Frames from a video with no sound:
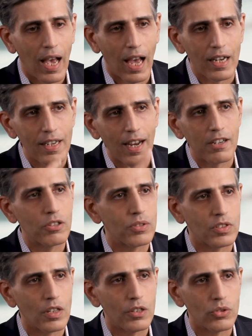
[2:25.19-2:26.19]
and get to a
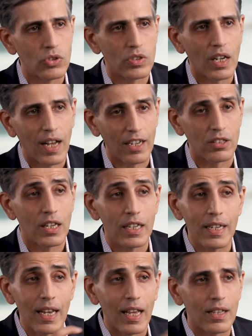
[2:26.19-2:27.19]
solution that actually
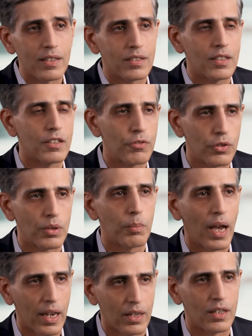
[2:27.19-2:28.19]
nails it for the
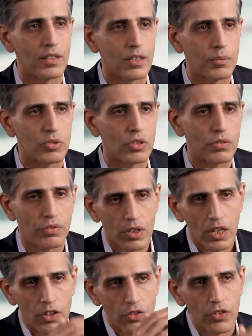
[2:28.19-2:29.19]
bank in terms of
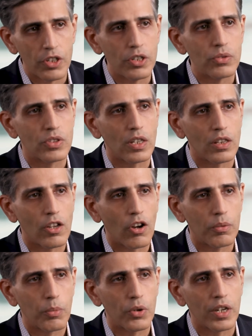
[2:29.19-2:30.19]
reducing the
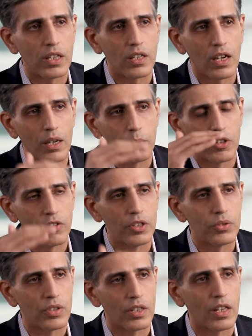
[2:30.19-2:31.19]
onboarding time and
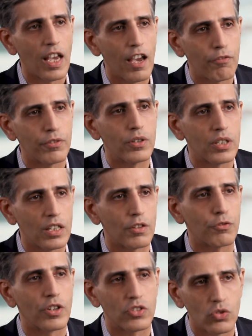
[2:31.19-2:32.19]
reducing the effort and the
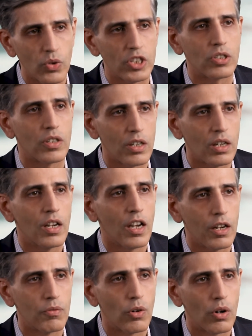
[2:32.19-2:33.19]
frustration
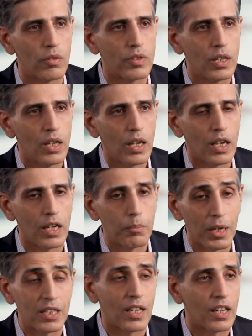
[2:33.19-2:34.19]
involved in
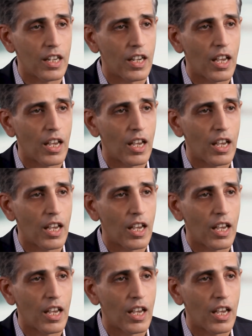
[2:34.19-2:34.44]
maintaining